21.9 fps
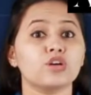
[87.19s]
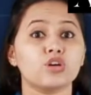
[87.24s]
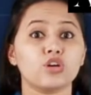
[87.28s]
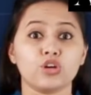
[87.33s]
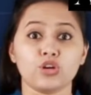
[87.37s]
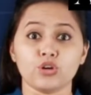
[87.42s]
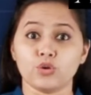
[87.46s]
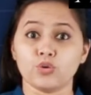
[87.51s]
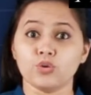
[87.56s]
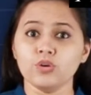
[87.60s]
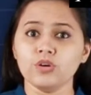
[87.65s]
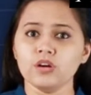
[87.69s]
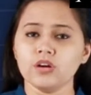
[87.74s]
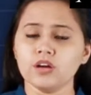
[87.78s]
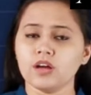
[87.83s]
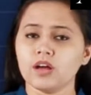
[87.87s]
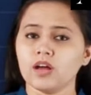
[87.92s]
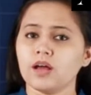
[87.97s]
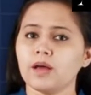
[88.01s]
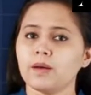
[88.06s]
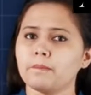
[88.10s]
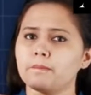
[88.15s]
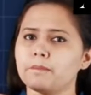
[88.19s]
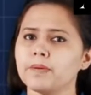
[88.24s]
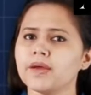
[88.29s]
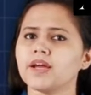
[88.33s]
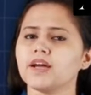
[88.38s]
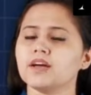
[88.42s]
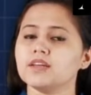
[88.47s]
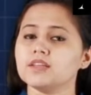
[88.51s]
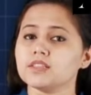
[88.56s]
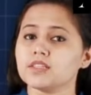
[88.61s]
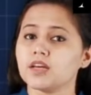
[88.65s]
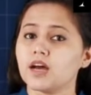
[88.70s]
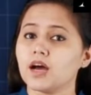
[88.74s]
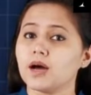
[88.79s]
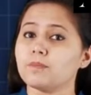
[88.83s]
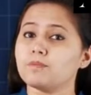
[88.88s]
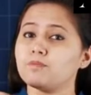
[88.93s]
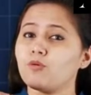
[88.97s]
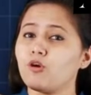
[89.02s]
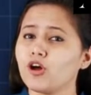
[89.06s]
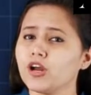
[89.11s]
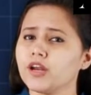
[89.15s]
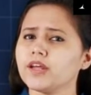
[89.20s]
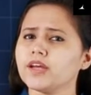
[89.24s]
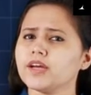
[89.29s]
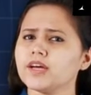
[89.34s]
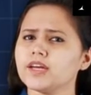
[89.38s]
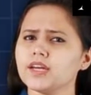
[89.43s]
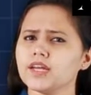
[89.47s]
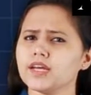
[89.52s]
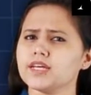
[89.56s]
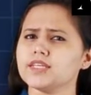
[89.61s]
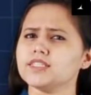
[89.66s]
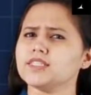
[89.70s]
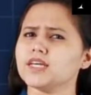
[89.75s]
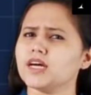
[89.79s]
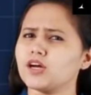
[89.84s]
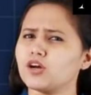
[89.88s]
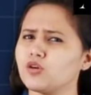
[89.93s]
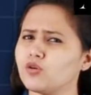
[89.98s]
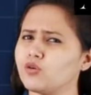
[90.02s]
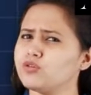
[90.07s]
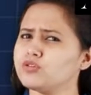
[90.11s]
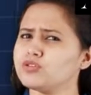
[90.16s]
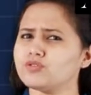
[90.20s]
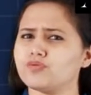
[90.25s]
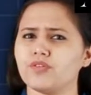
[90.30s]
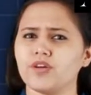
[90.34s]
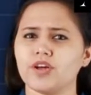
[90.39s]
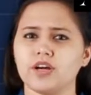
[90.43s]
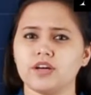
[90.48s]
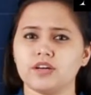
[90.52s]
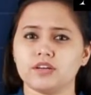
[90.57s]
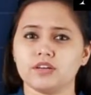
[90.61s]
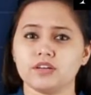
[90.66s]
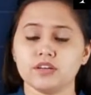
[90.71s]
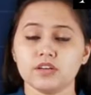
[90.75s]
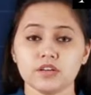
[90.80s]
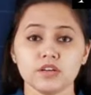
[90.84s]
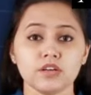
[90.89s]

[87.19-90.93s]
No, because a polygon is a closed figure.